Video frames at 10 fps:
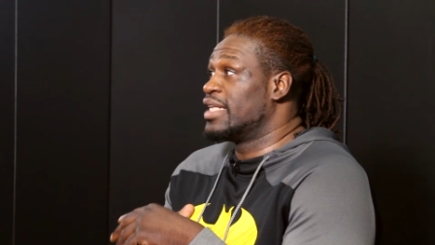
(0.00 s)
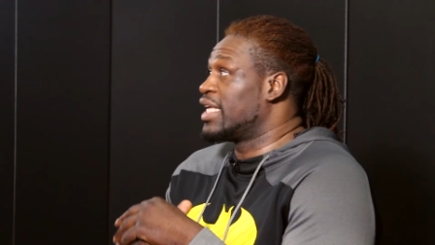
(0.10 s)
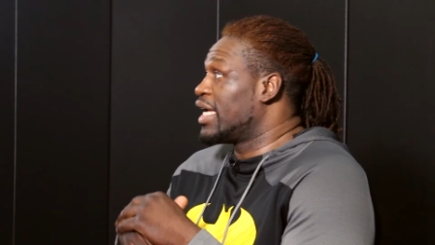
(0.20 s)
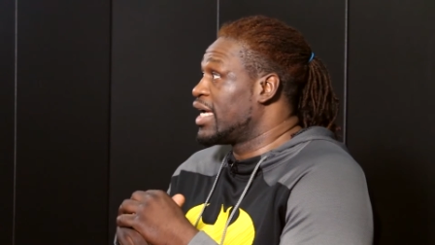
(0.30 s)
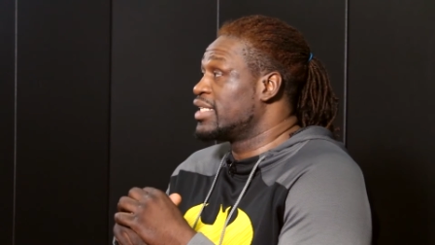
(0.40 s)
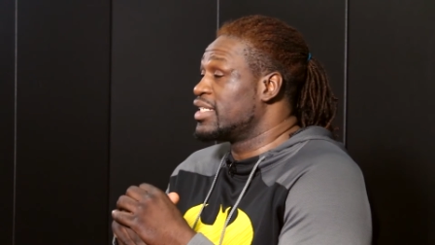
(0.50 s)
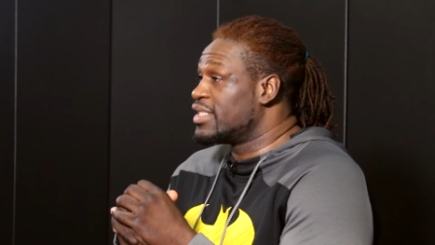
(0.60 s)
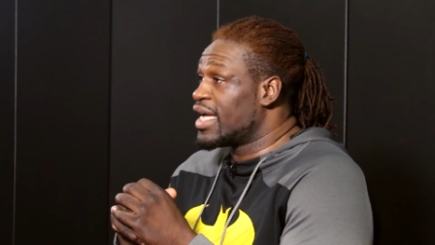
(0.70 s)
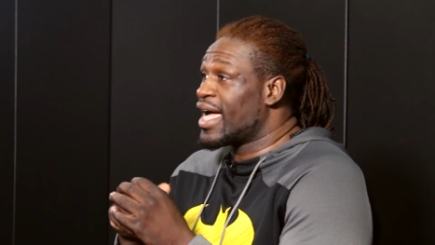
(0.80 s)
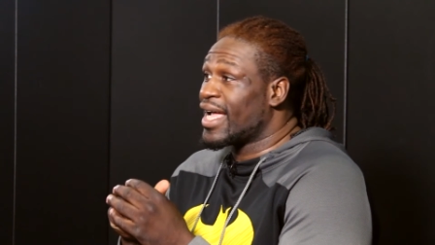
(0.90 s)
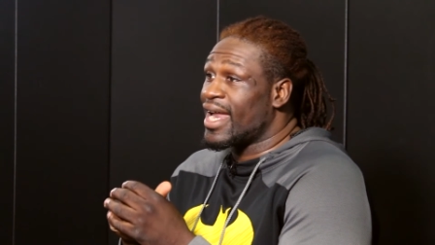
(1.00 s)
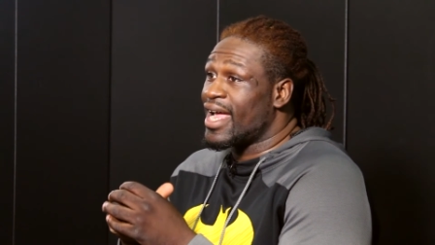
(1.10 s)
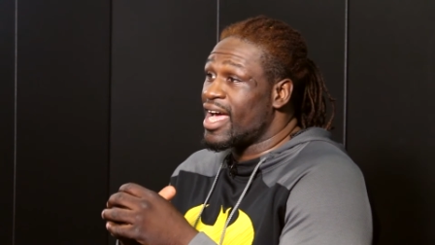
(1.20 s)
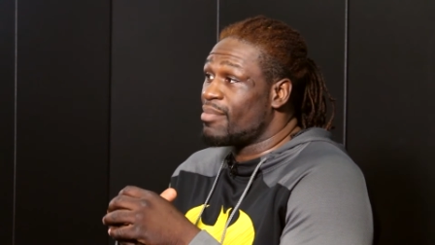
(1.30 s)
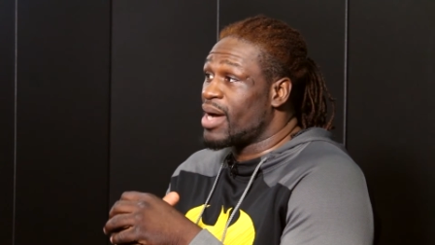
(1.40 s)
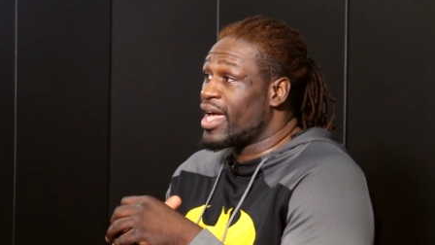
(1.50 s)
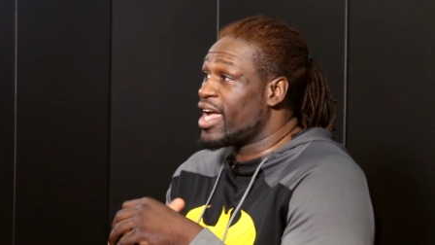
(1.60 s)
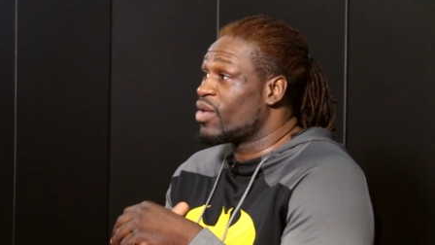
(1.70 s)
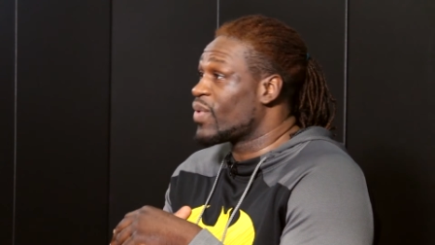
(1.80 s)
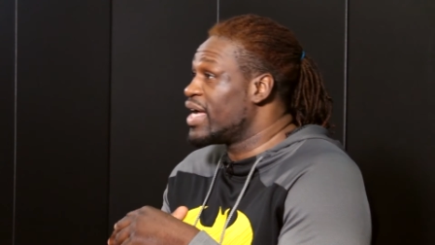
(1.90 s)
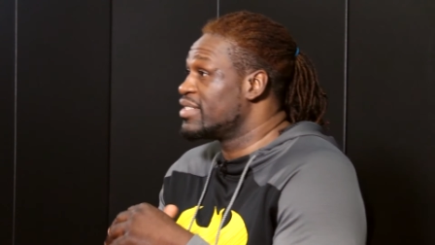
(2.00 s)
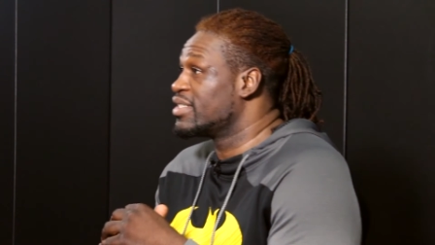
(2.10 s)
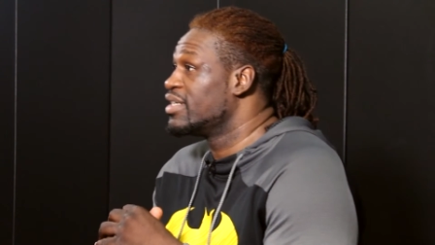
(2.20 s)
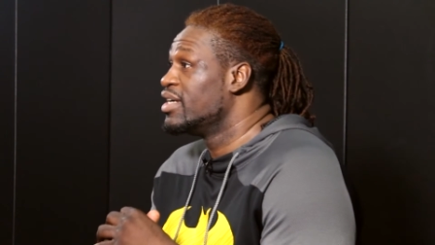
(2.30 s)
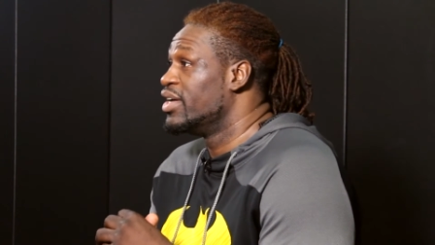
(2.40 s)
at the end of the day, I gotta have my hand raising.